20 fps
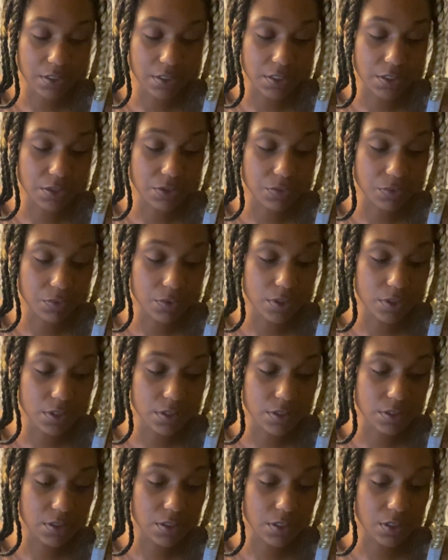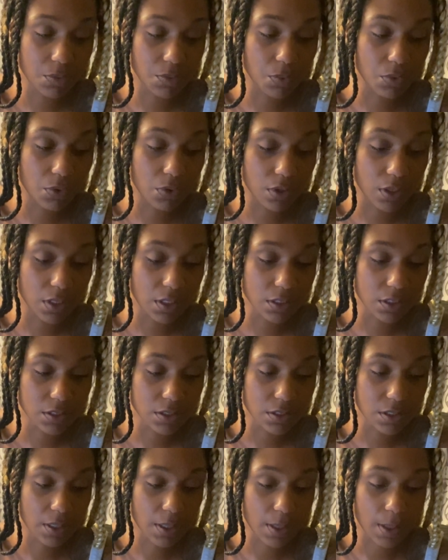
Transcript: 10 of swords, 10 of wands.